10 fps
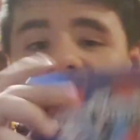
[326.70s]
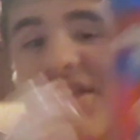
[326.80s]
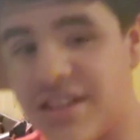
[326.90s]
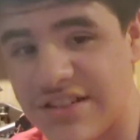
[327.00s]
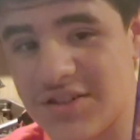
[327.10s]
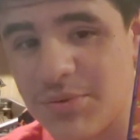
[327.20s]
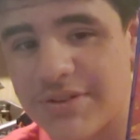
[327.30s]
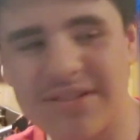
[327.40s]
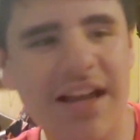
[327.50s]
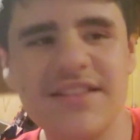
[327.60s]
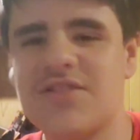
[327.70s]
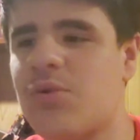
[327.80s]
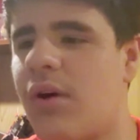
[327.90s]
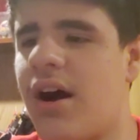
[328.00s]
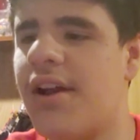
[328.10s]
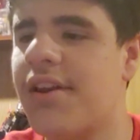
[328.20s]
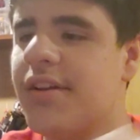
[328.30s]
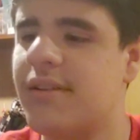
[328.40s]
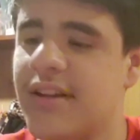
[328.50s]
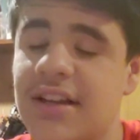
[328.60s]
the Suicide Squad,
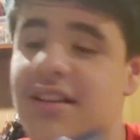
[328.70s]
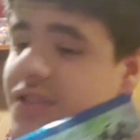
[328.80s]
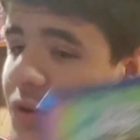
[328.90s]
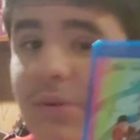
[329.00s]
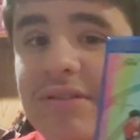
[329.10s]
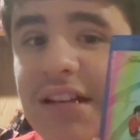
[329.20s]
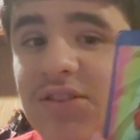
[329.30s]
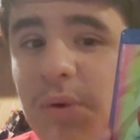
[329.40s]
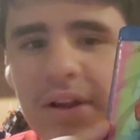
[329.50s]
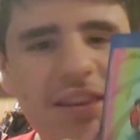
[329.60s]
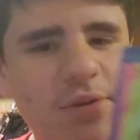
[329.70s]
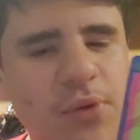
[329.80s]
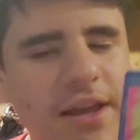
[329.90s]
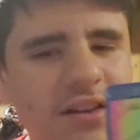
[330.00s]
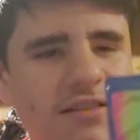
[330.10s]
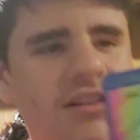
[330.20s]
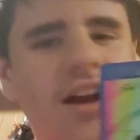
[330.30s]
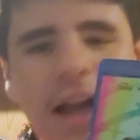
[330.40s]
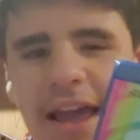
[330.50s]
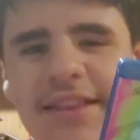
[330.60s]
the regular
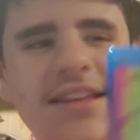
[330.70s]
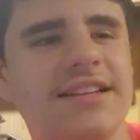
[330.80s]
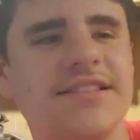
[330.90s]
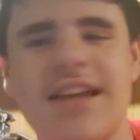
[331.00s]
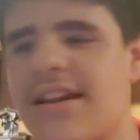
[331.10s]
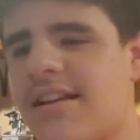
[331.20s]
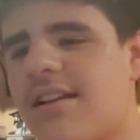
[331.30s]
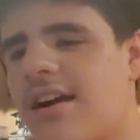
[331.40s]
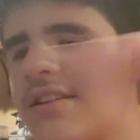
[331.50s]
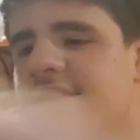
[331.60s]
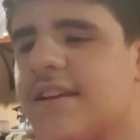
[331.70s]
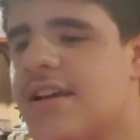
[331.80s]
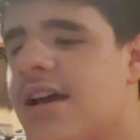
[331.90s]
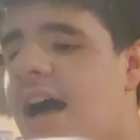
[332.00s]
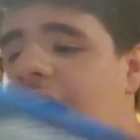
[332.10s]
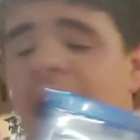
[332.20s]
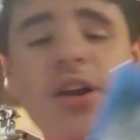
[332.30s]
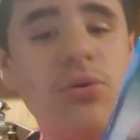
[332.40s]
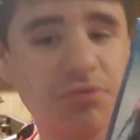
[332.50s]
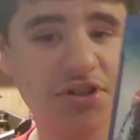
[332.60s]
cut and the extended cut. I
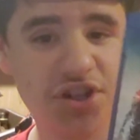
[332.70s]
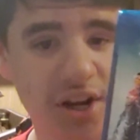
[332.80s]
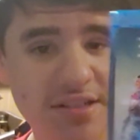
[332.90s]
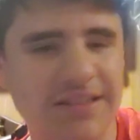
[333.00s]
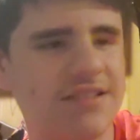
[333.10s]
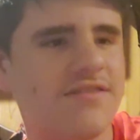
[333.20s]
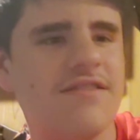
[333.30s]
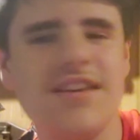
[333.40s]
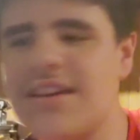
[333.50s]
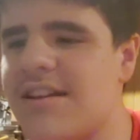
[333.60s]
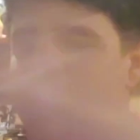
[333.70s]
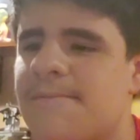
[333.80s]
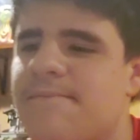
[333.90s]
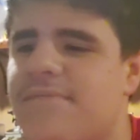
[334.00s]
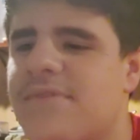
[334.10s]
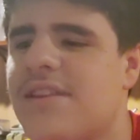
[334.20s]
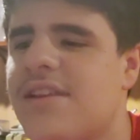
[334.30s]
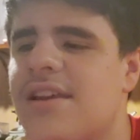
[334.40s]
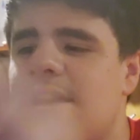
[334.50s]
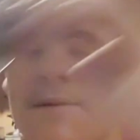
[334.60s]
own Justice League,
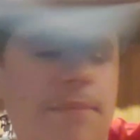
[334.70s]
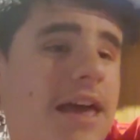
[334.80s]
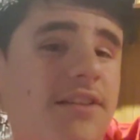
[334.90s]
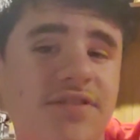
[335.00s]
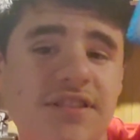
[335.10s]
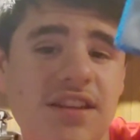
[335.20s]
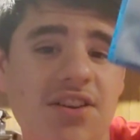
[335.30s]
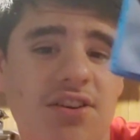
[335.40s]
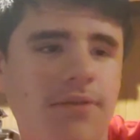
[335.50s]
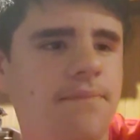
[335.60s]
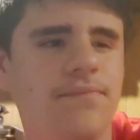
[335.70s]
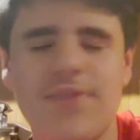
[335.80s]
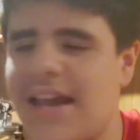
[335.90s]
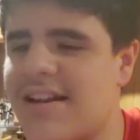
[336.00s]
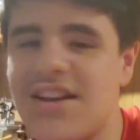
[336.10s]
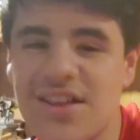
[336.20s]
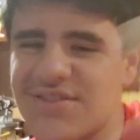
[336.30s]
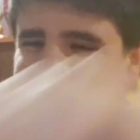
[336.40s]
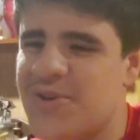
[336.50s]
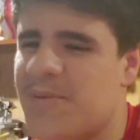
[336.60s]
Man of Steel, and another
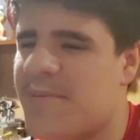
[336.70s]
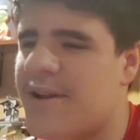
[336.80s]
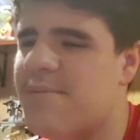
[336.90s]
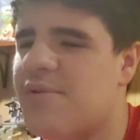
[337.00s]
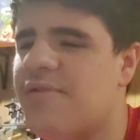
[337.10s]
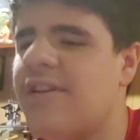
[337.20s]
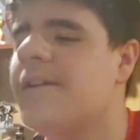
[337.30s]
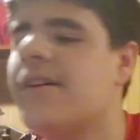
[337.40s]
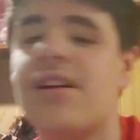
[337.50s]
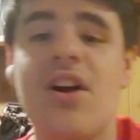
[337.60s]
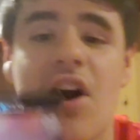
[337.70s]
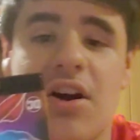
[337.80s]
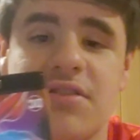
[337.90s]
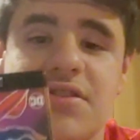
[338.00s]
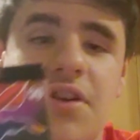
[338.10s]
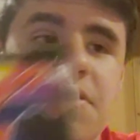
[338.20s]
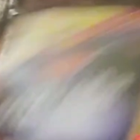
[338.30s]
Superman movie, All-Star